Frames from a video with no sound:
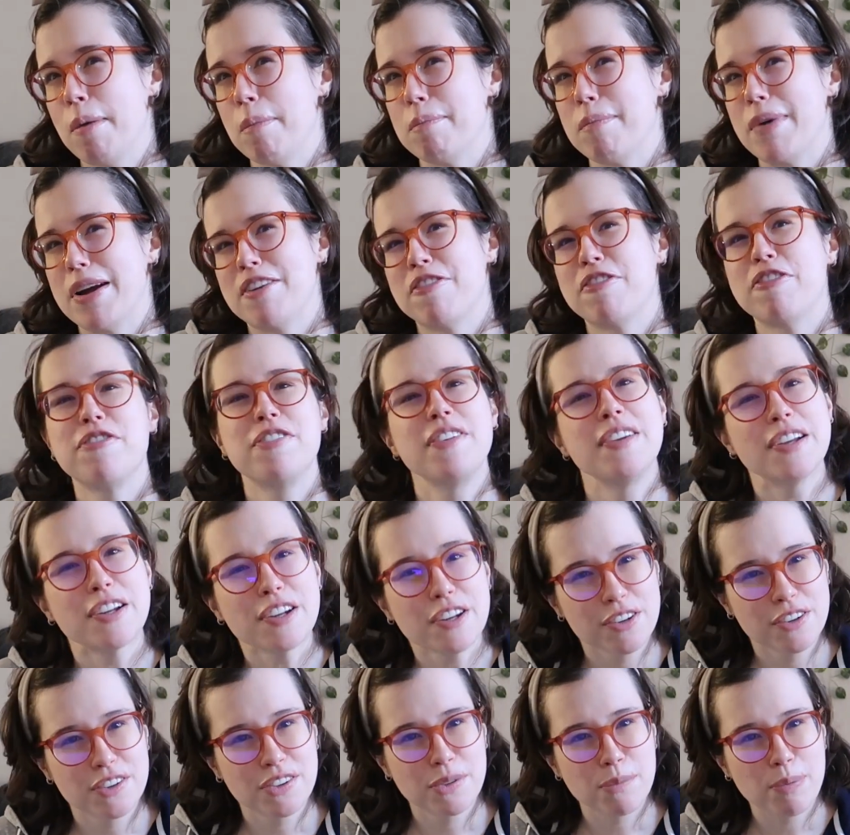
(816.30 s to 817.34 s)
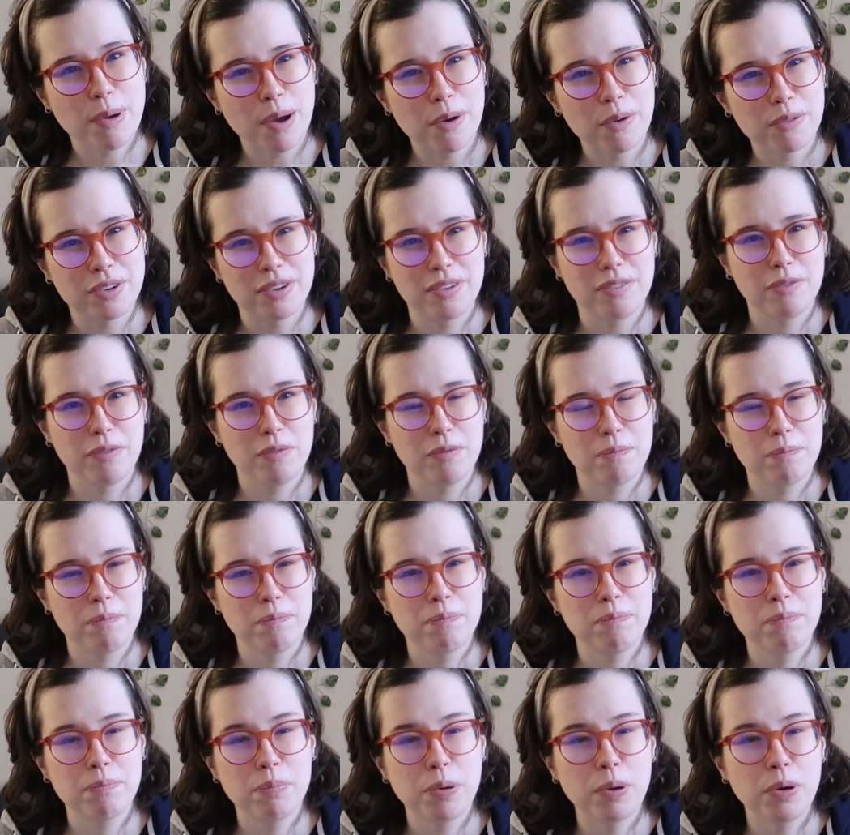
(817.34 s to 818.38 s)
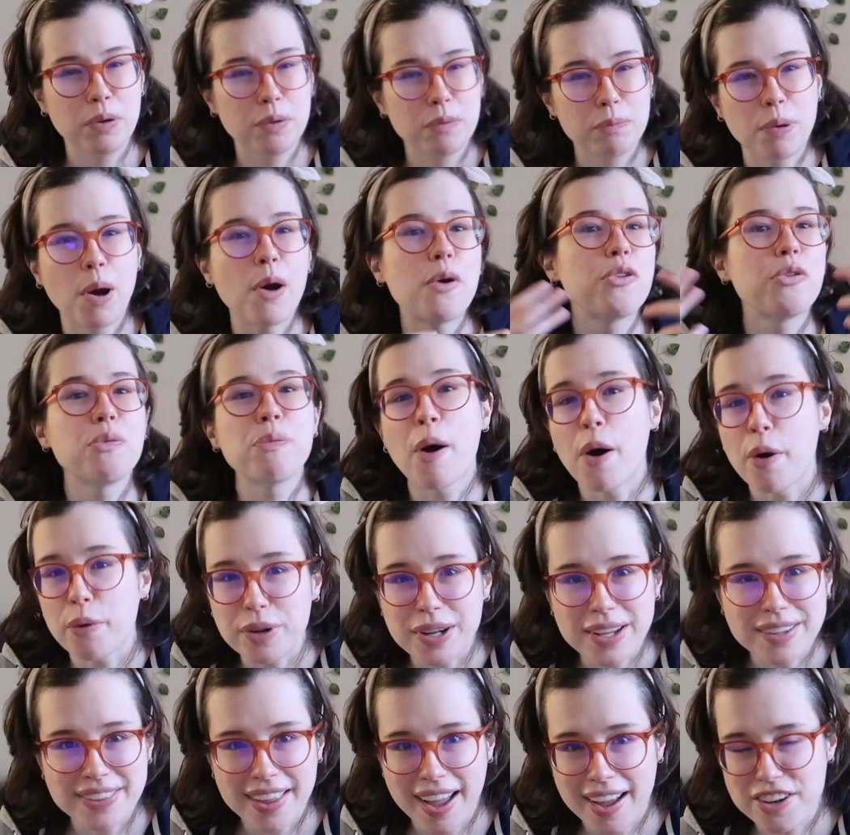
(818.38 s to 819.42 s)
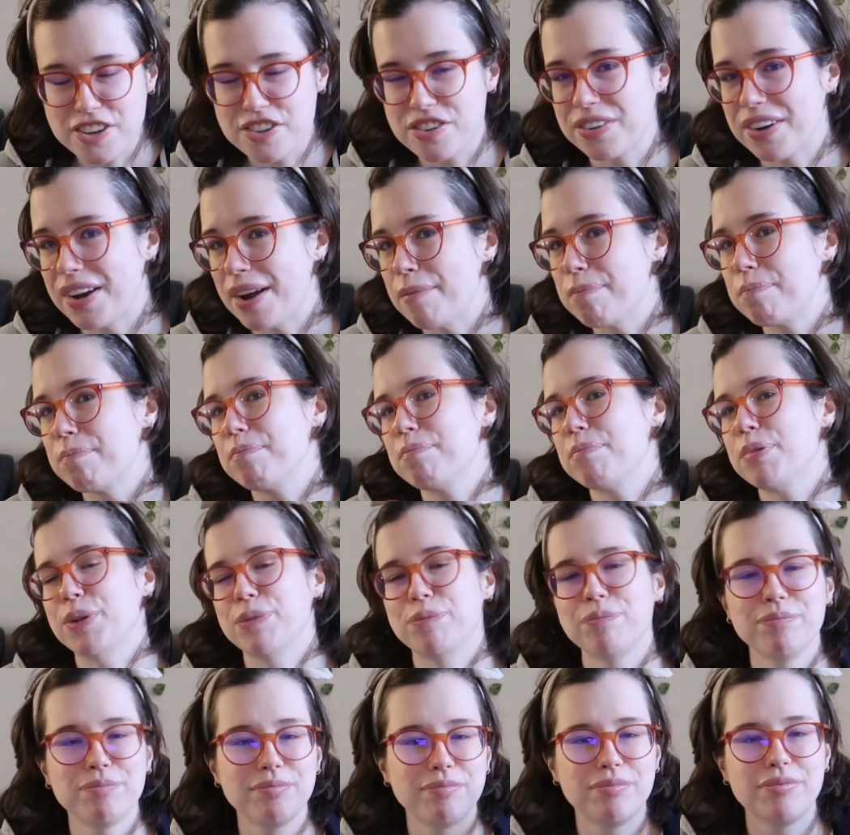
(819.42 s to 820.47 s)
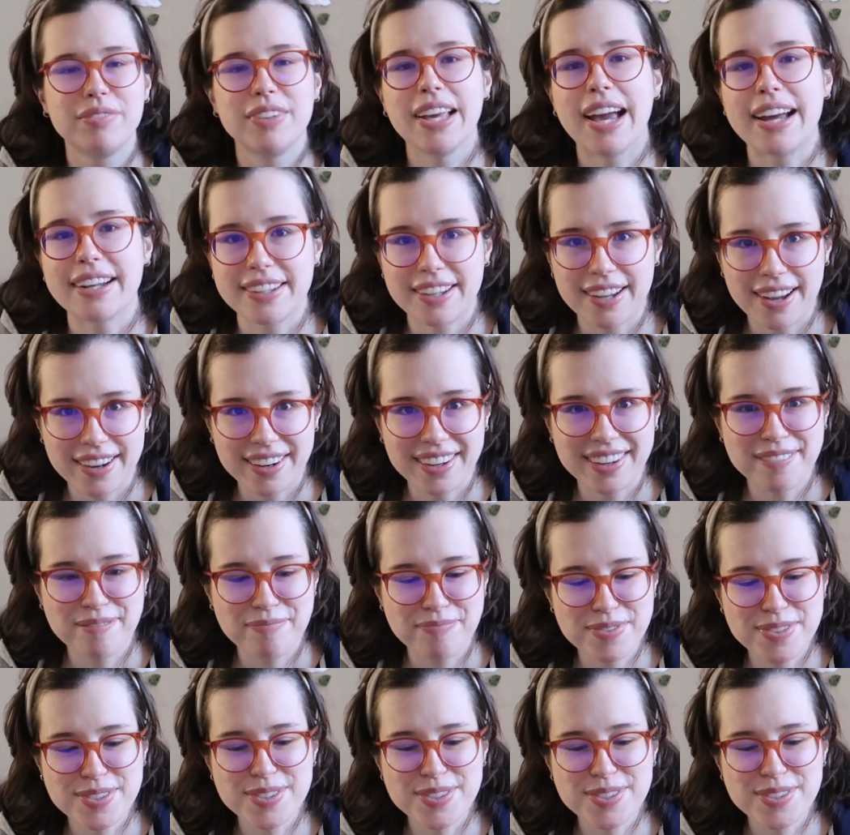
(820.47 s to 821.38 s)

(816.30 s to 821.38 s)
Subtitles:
my fears about postponing that trip and yada yada.